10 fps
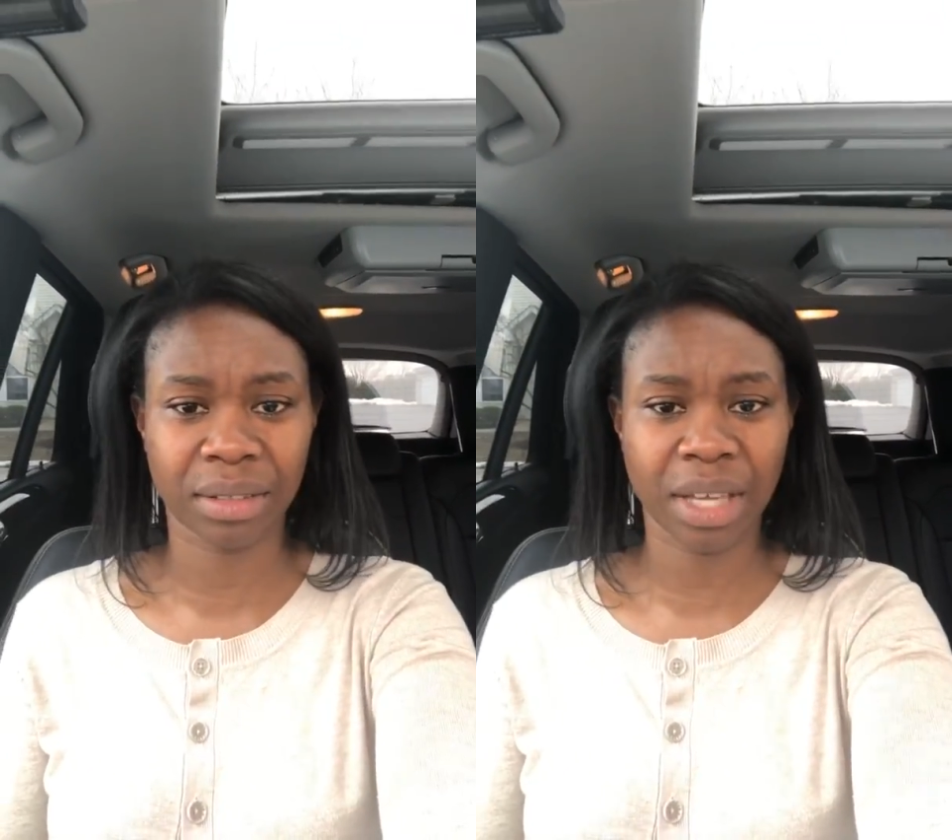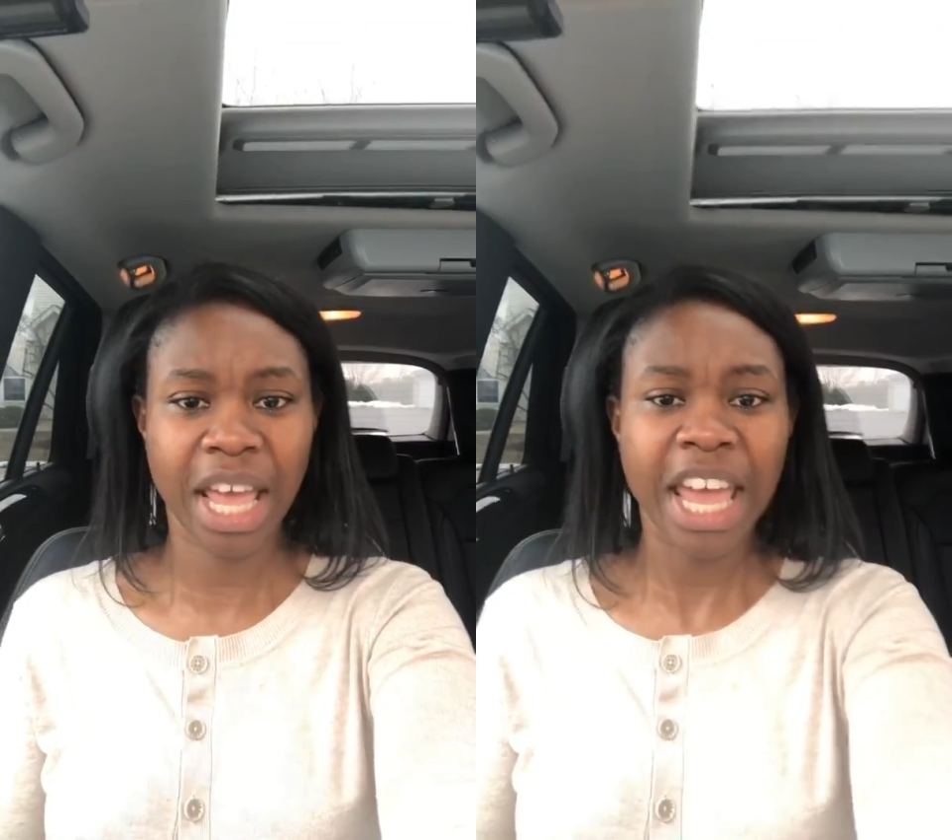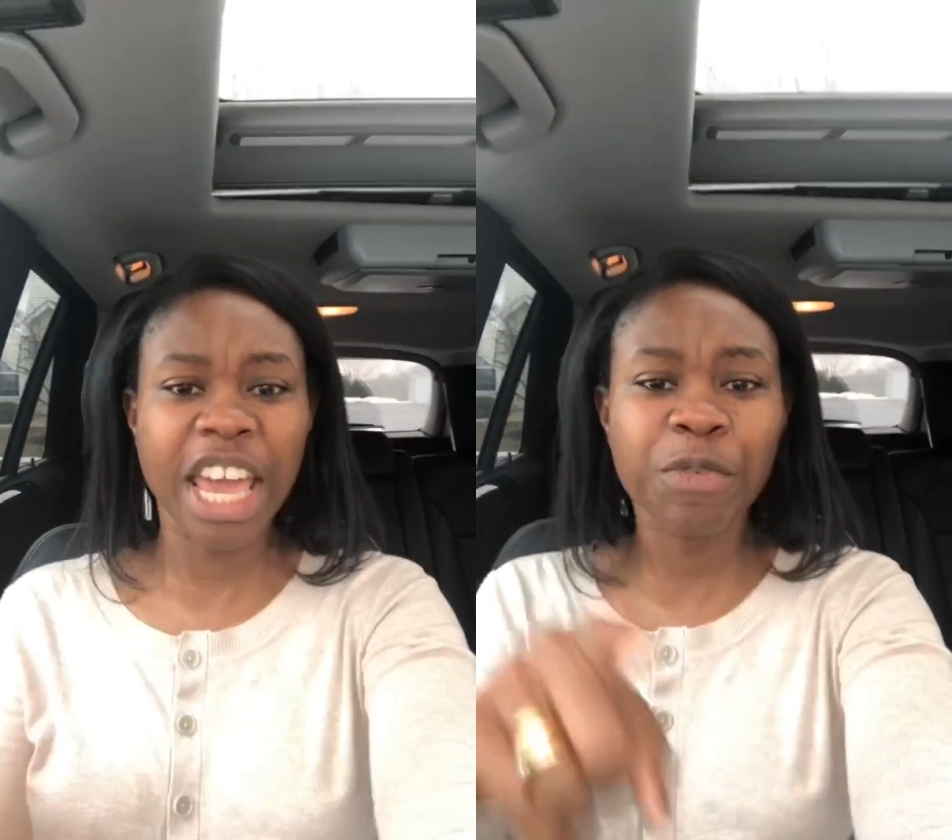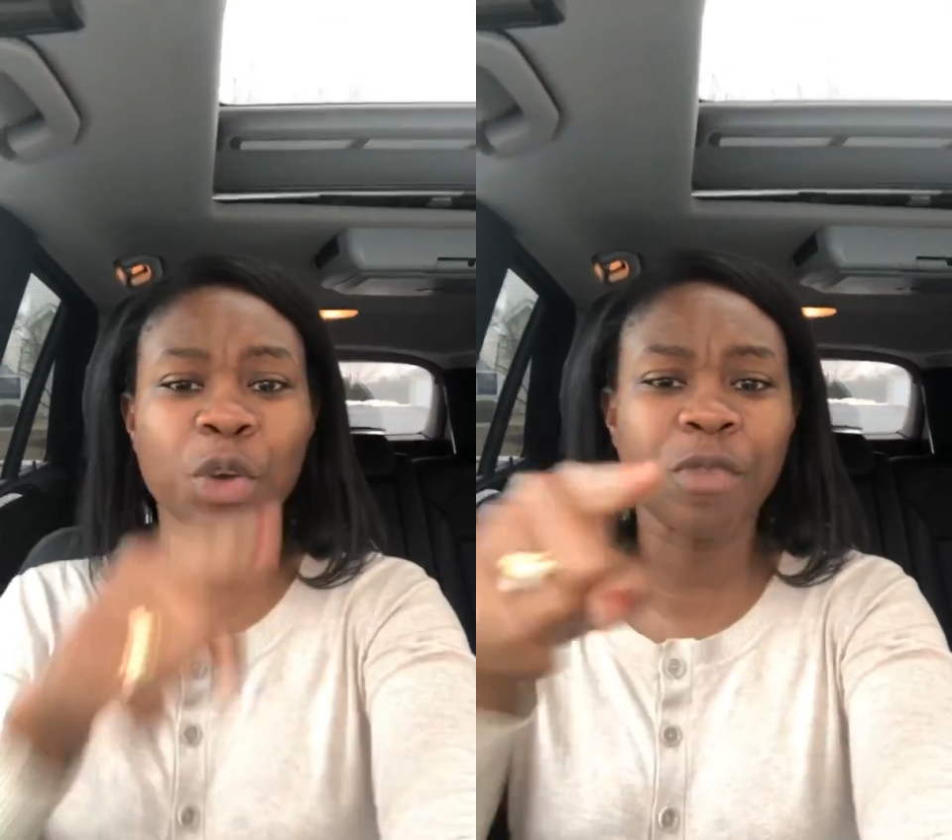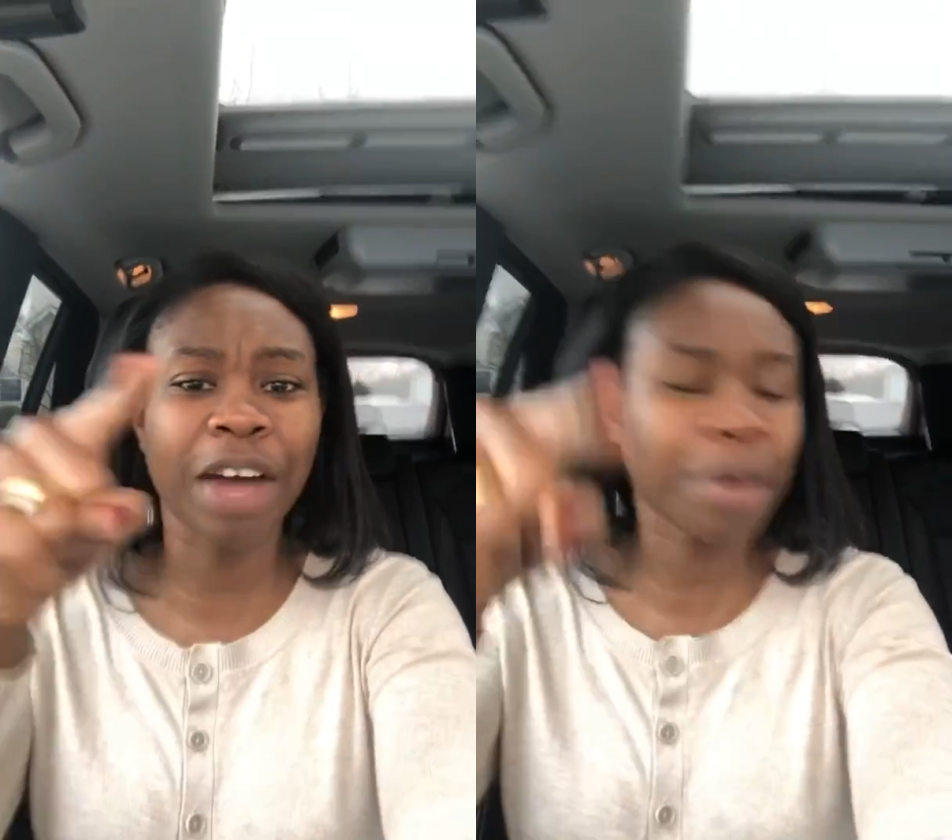If
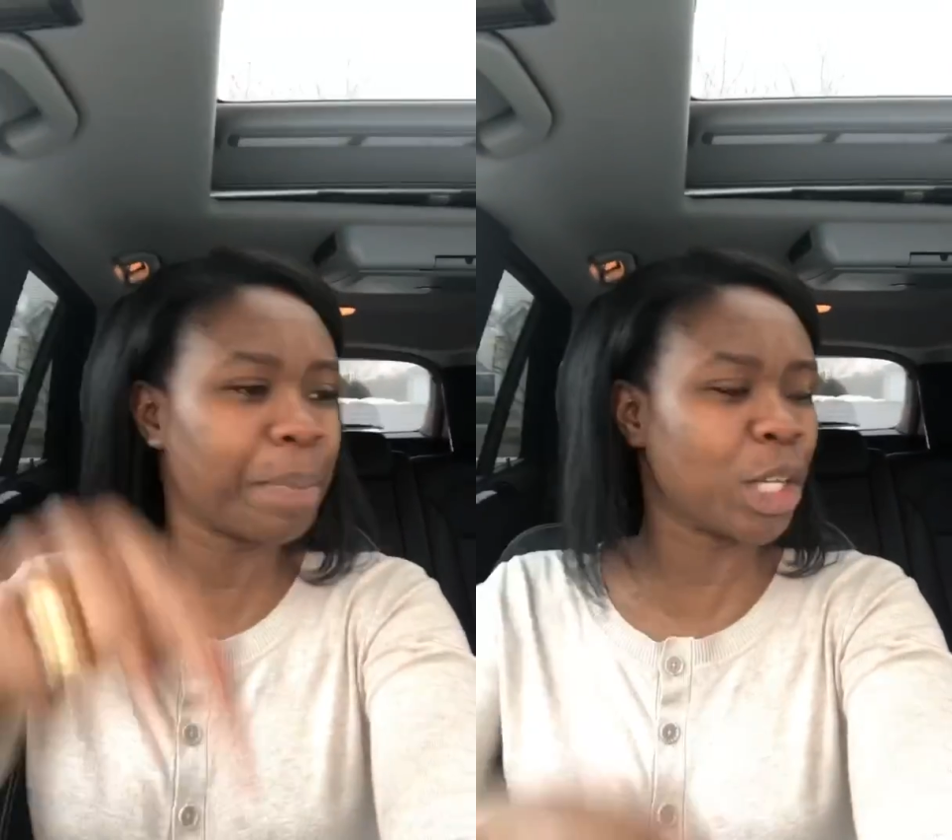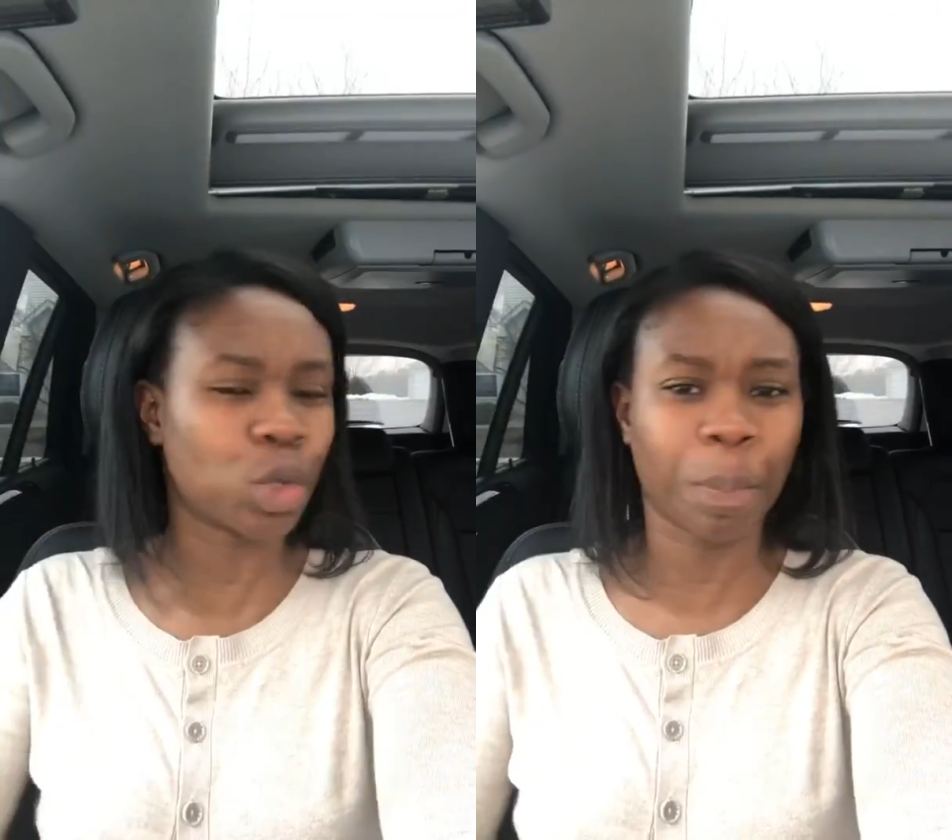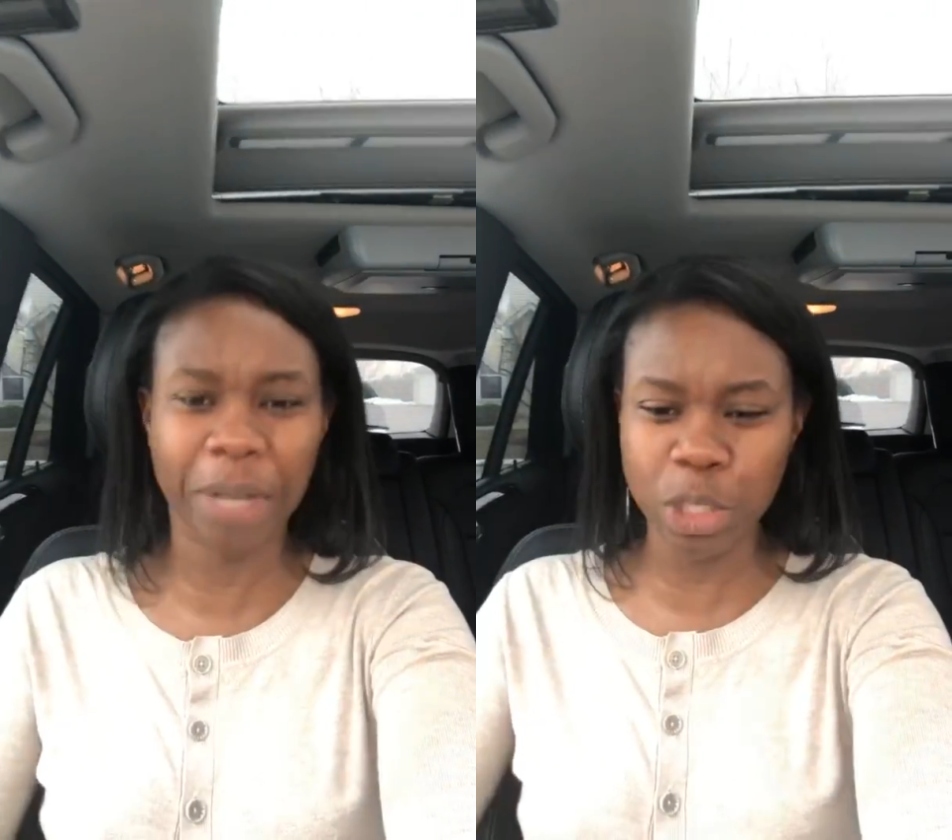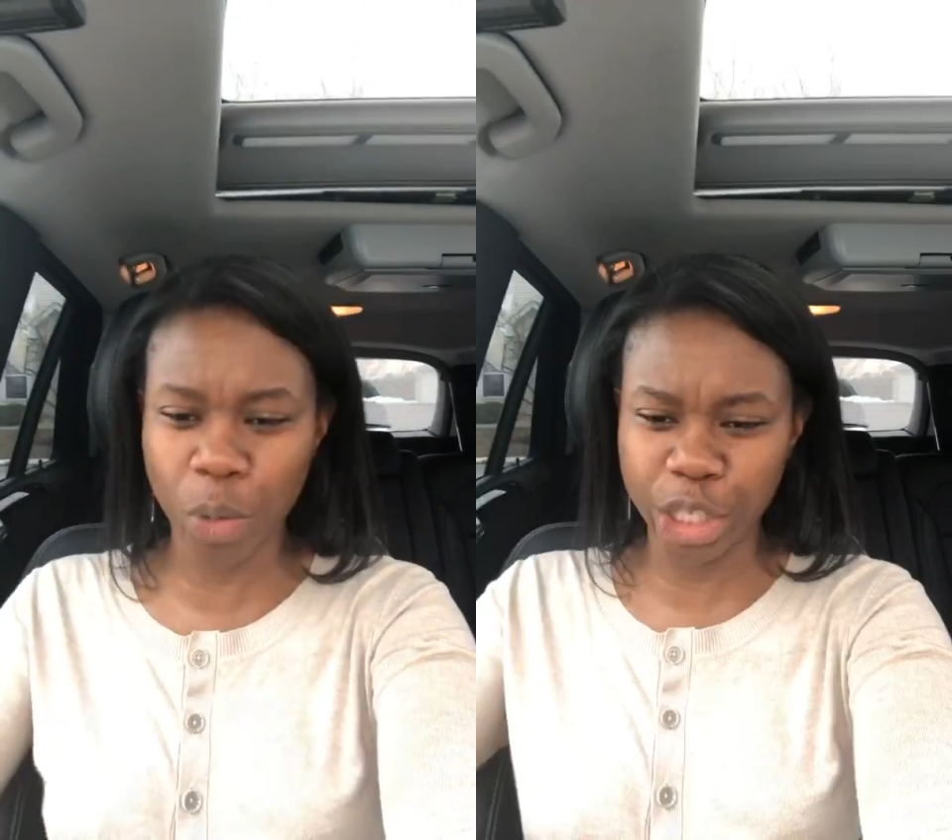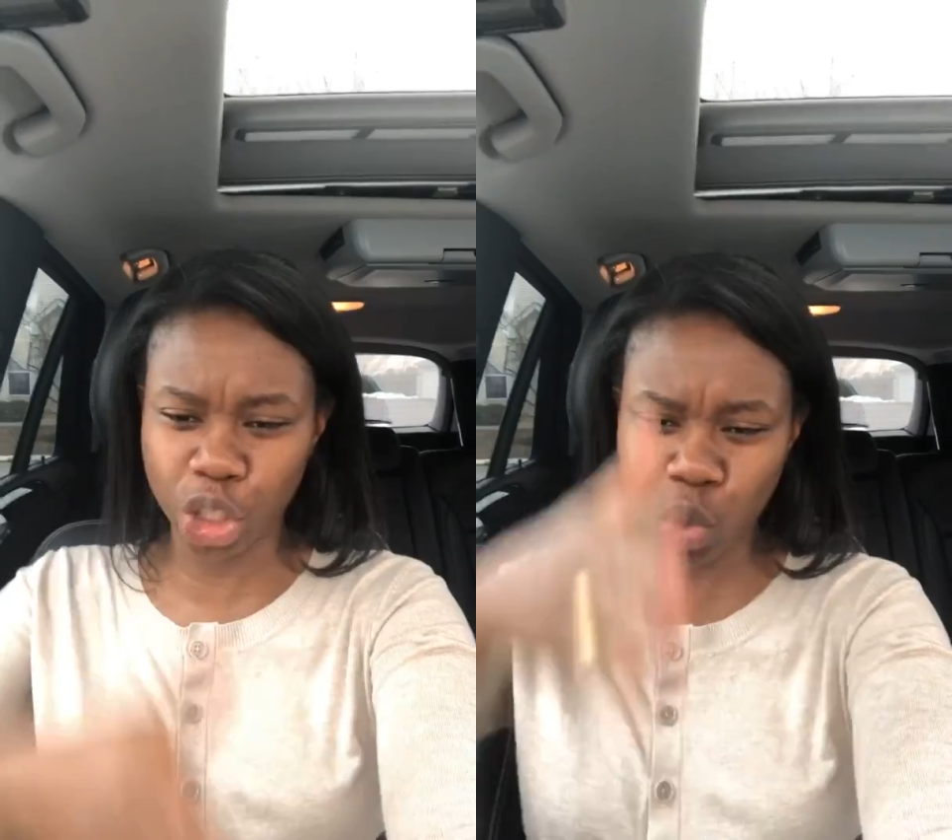you've never been to a place
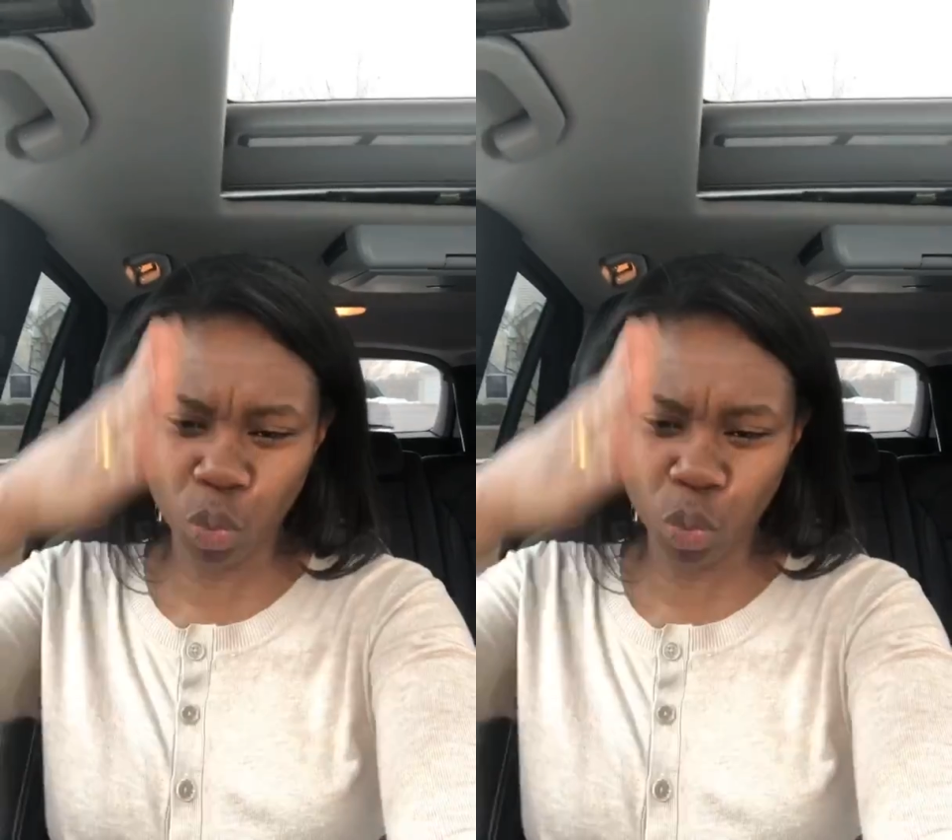where it's just